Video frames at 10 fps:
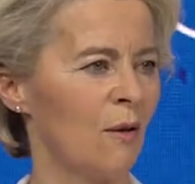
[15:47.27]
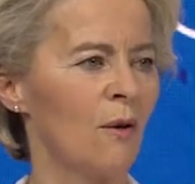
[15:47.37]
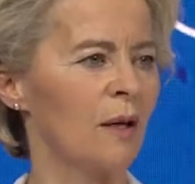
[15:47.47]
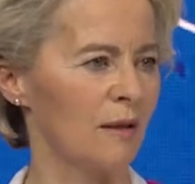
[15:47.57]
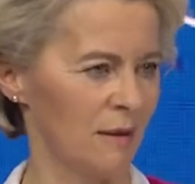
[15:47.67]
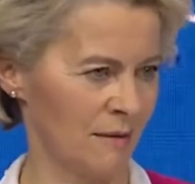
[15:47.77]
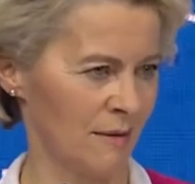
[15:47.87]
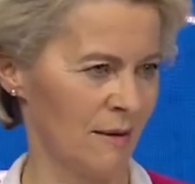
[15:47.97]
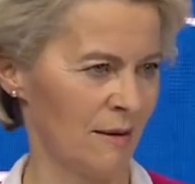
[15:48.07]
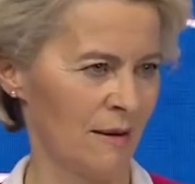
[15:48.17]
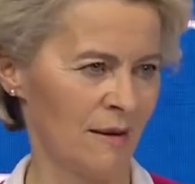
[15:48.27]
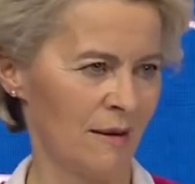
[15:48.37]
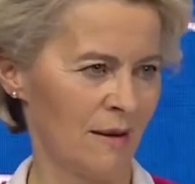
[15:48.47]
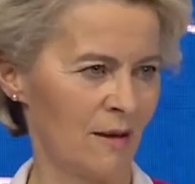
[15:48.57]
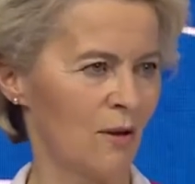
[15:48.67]
oil
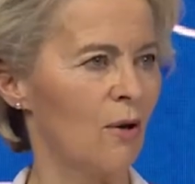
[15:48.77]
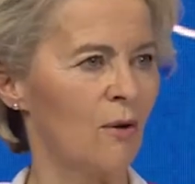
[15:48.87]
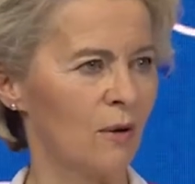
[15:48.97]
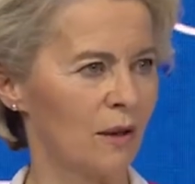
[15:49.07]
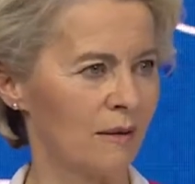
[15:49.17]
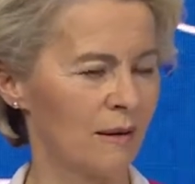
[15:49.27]
and coal,